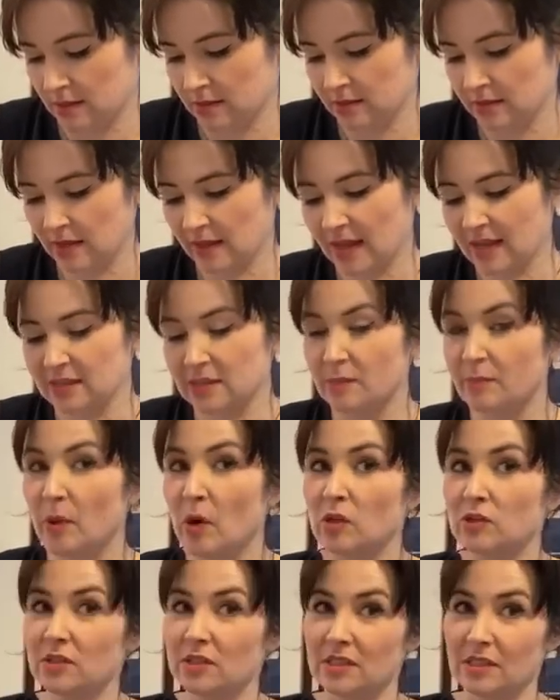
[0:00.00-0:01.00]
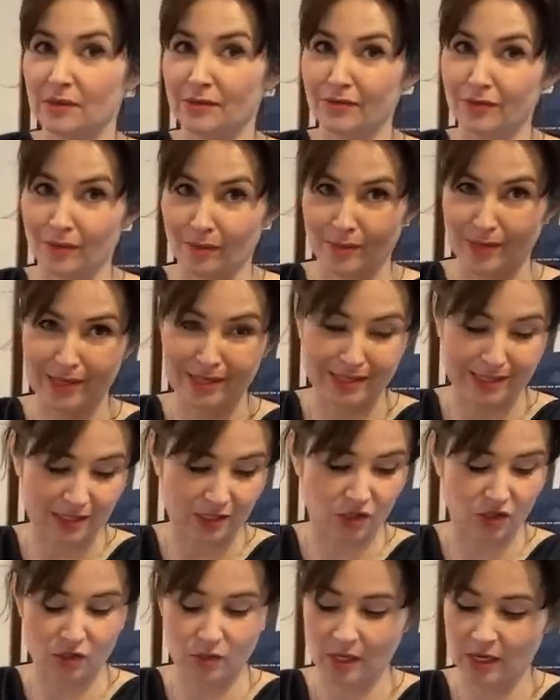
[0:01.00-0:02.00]
So that's a positive from this
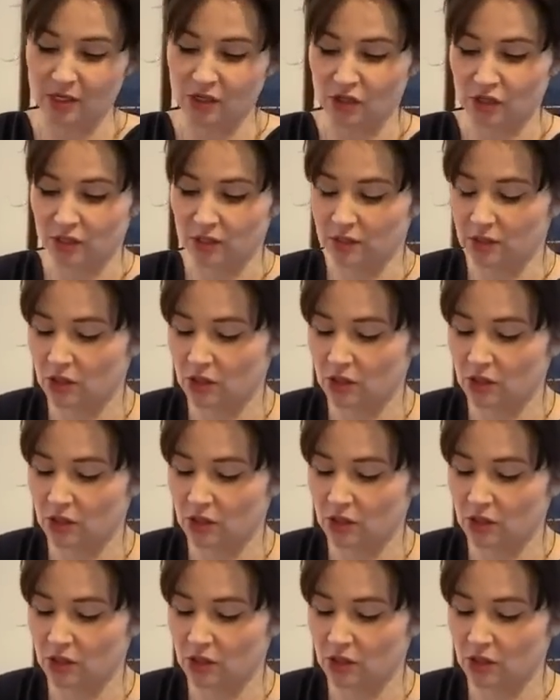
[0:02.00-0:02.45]
situation.